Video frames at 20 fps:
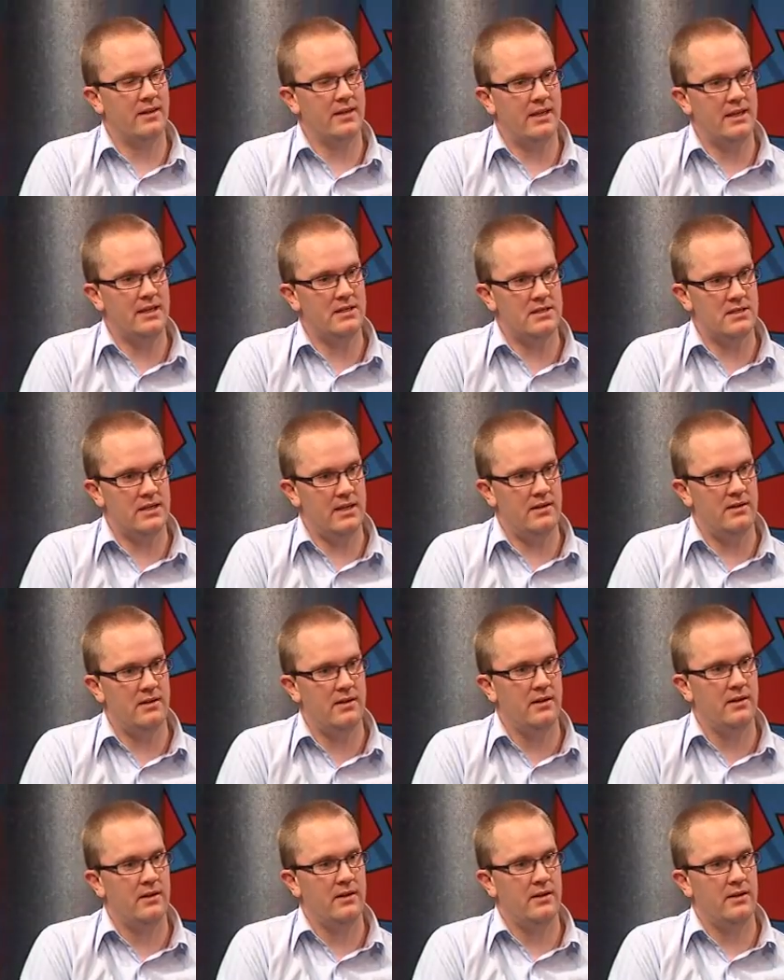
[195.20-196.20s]
I think he said,
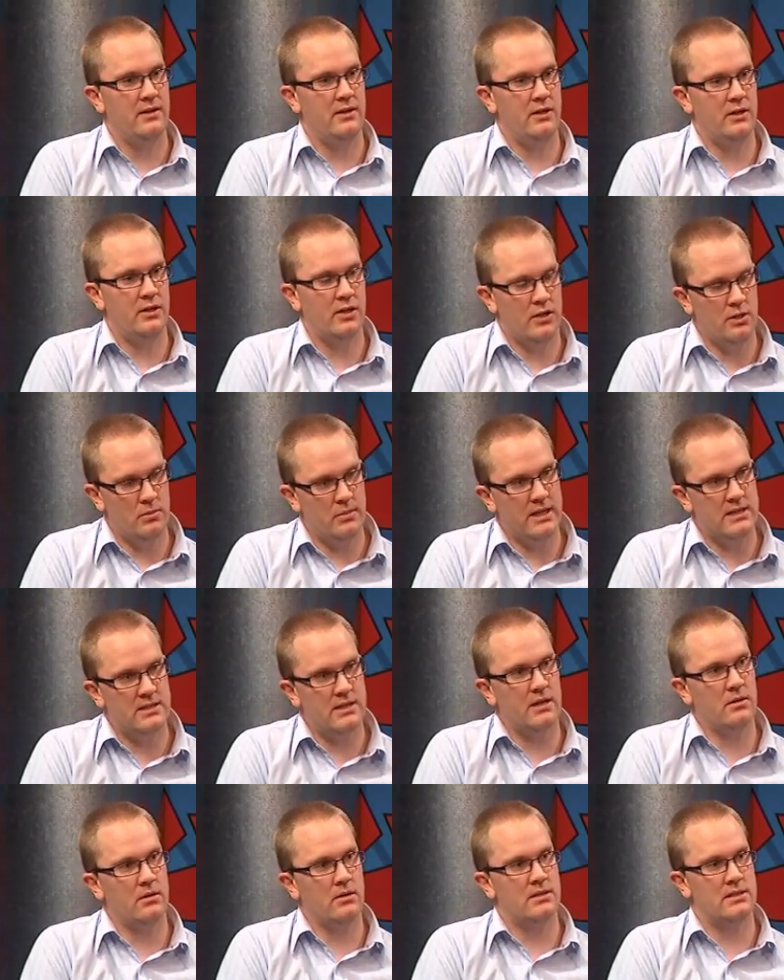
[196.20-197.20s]
you may
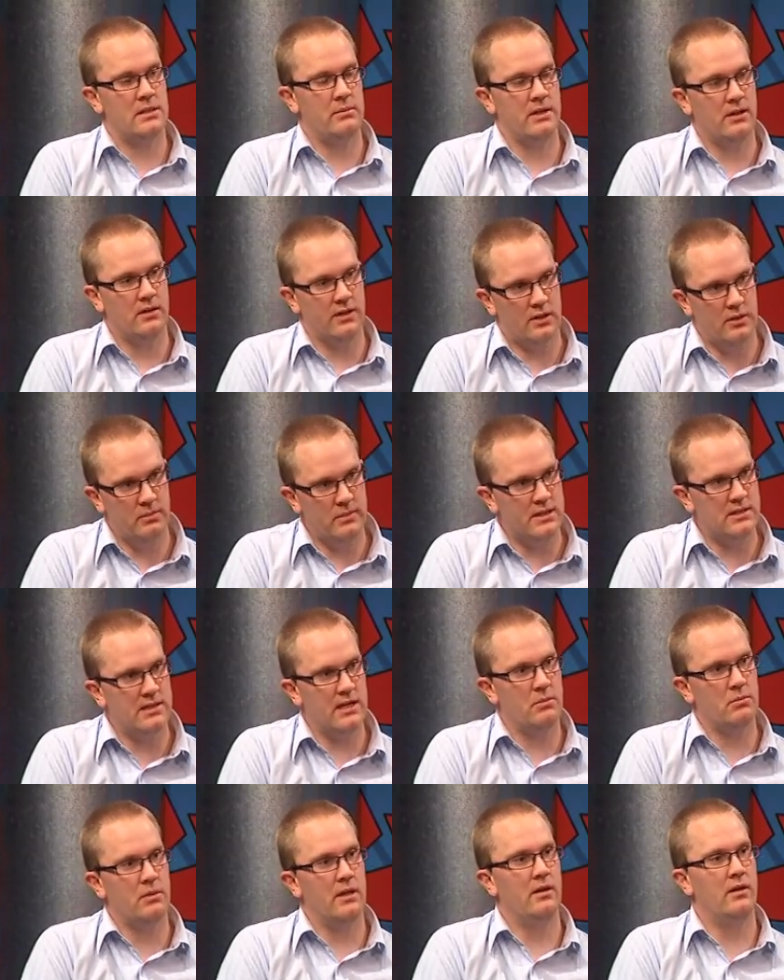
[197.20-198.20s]
take something like, you may
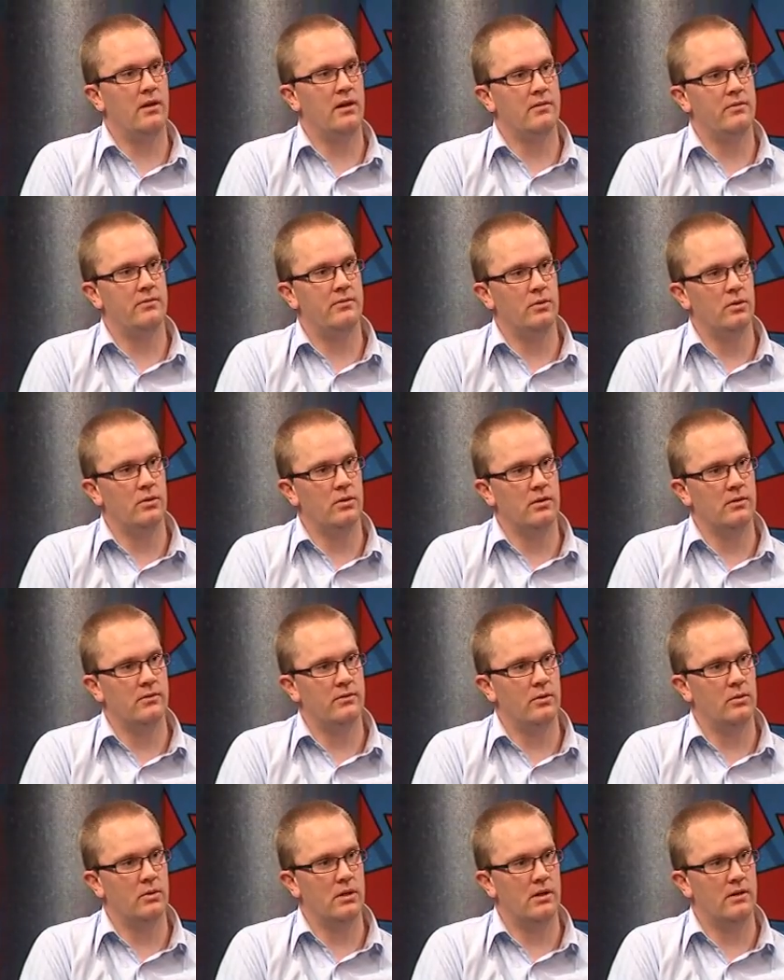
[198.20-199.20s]
take my life for
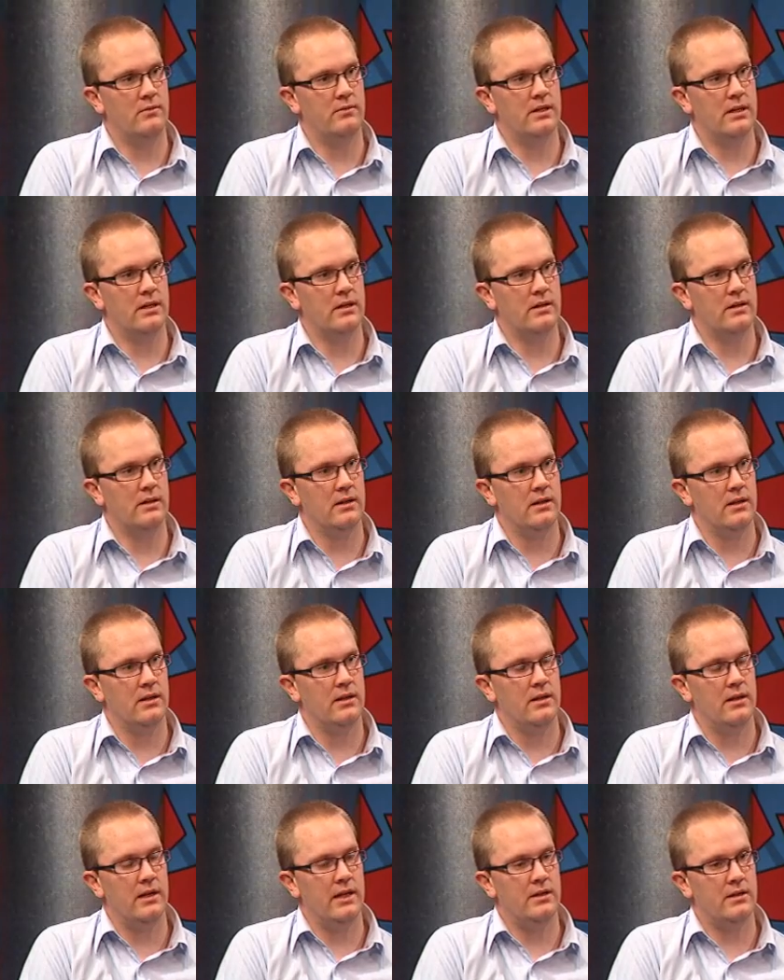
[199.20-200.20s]
what I've done.
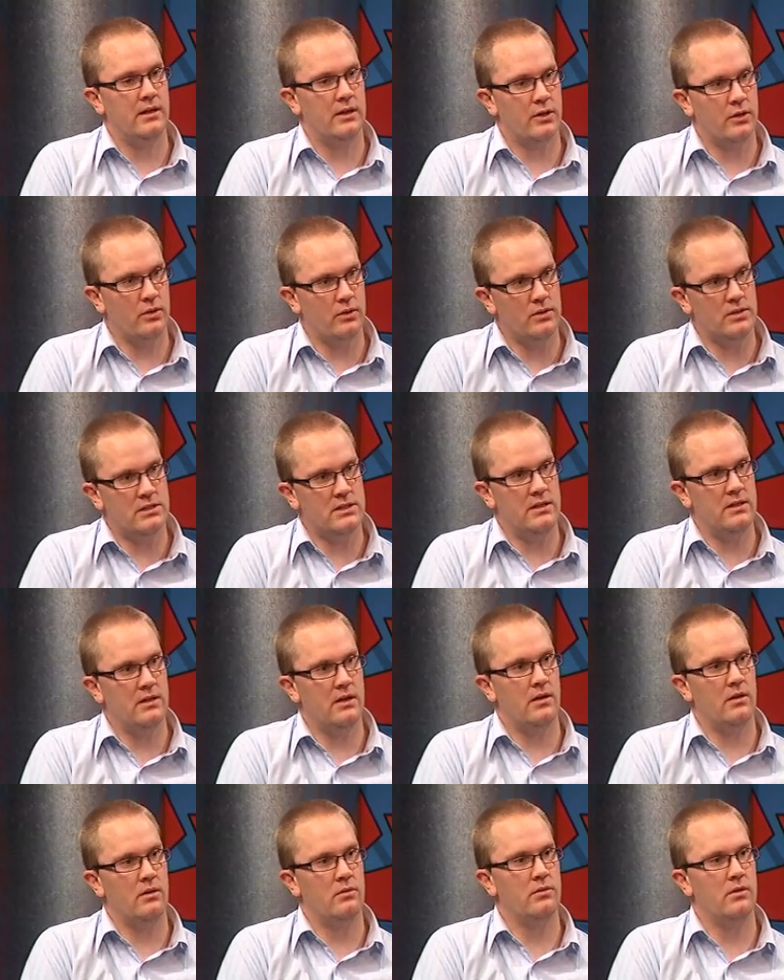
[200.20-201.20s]
And Ngā Kuku said,
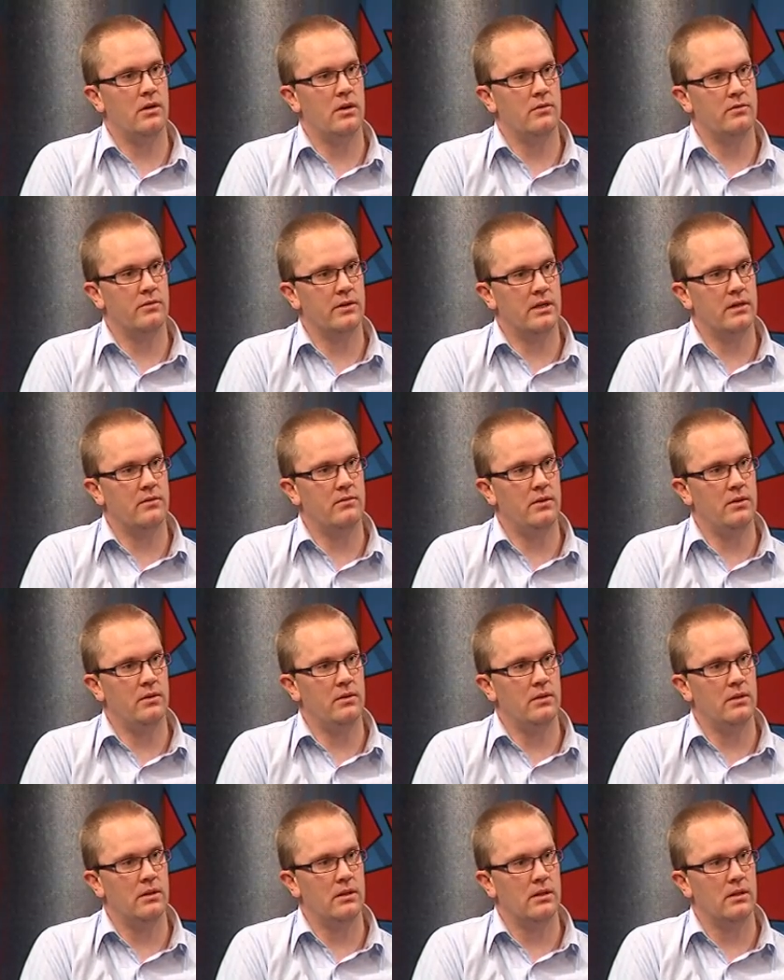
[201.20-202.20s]
no, I'll forgive
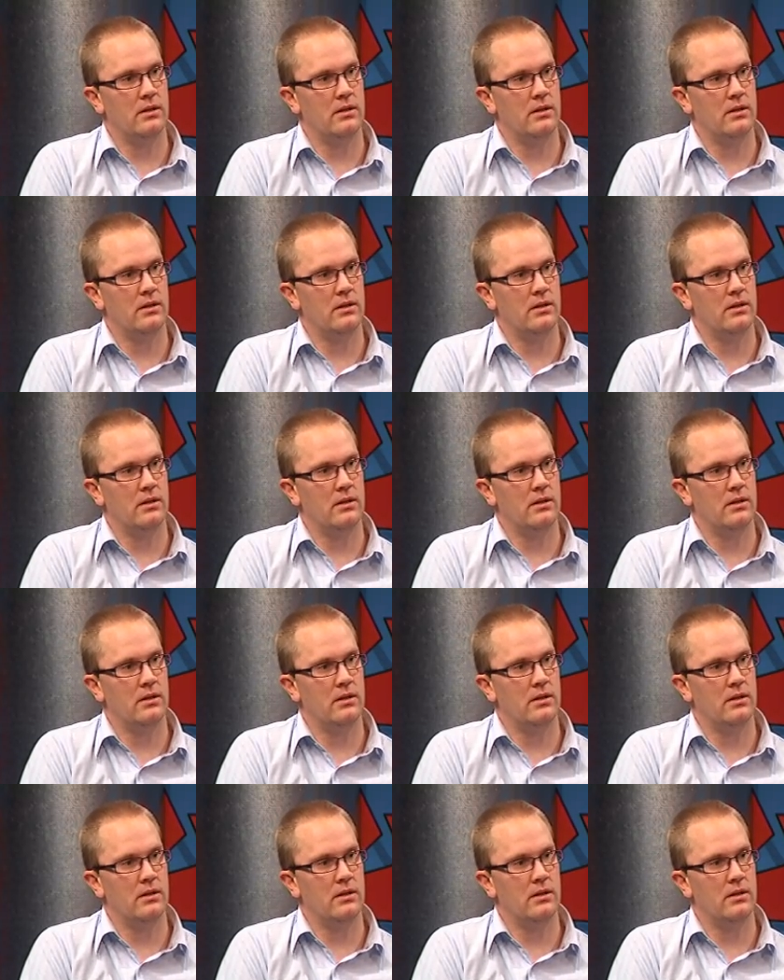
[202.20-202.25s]
you.